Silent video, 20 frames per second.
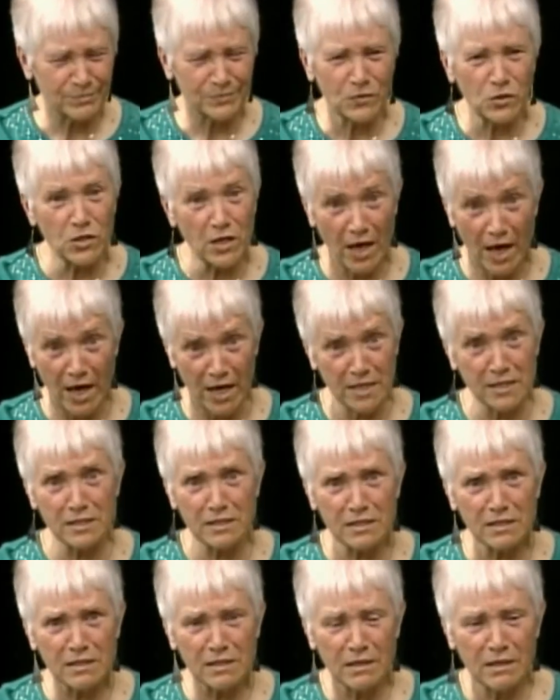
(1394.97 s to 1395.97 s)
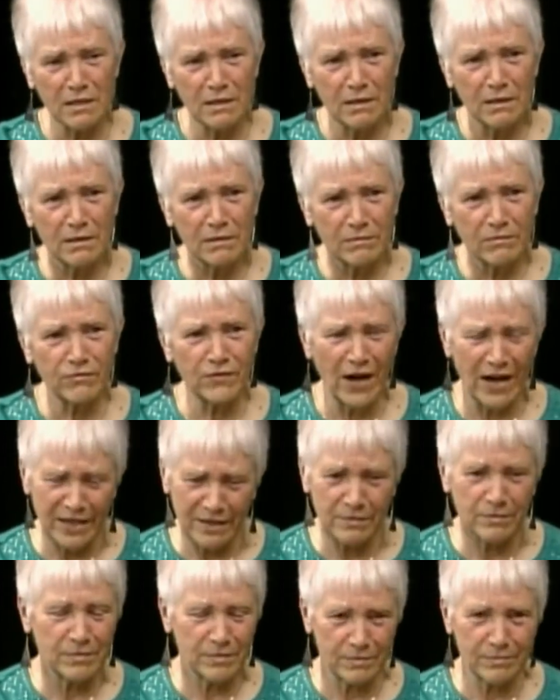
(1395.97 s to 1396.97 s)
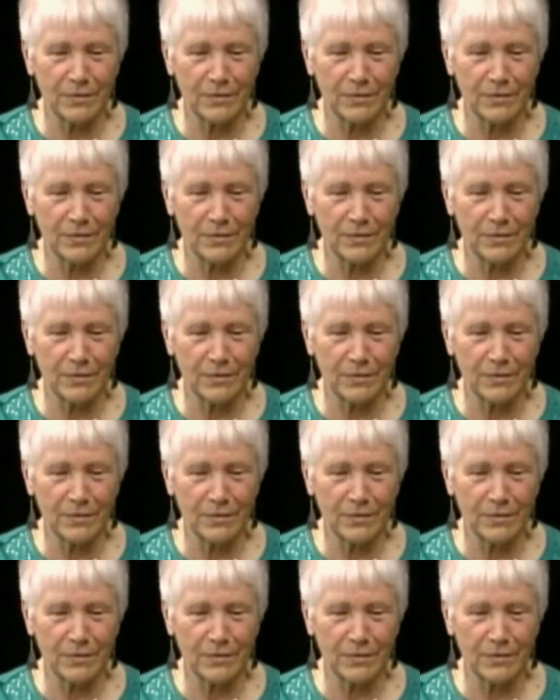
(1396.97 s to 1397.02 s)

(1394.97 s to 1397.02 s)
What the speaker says: Yes. Fine.